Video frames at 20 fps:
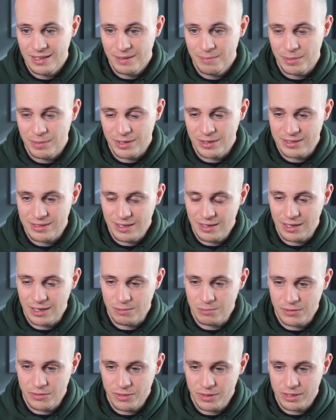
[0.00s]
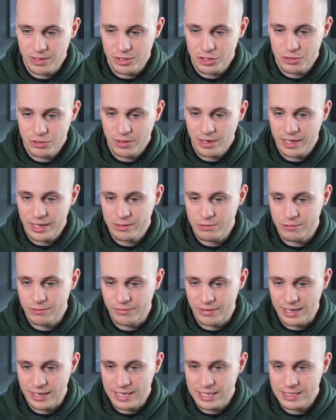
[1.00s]
Because look, we've got the triangle
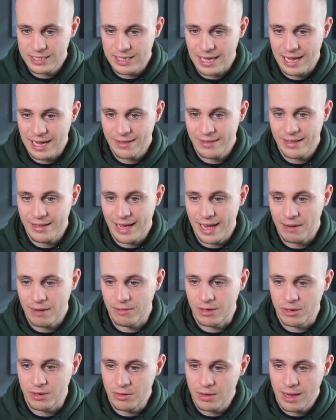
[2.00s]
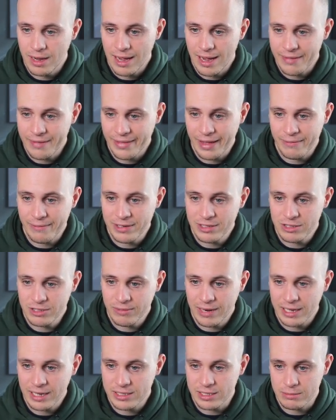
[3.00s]
face and the arrow, and they're
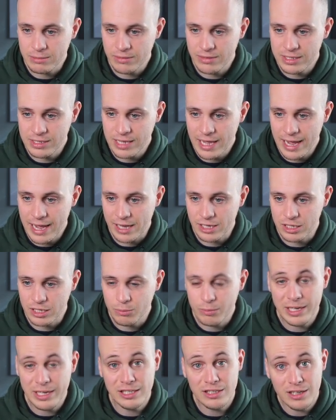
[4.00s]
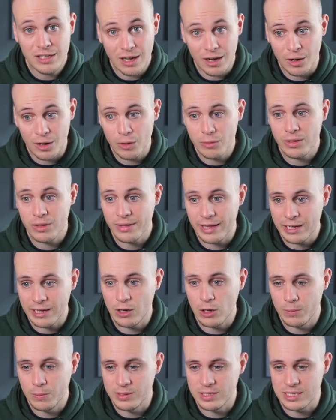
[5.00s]
interacting with this edge, and we know that they are
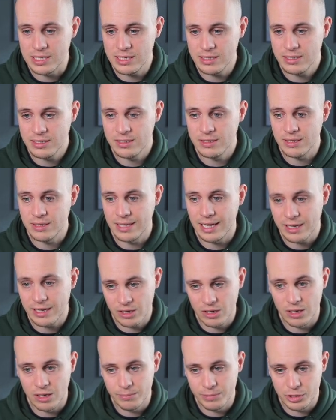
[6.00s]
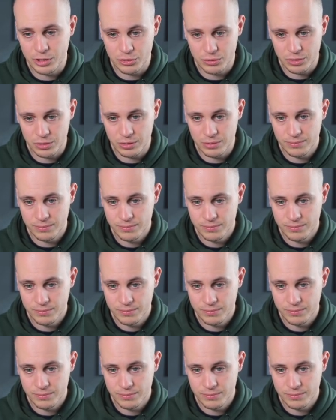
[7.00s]
opposites, so that can't be true.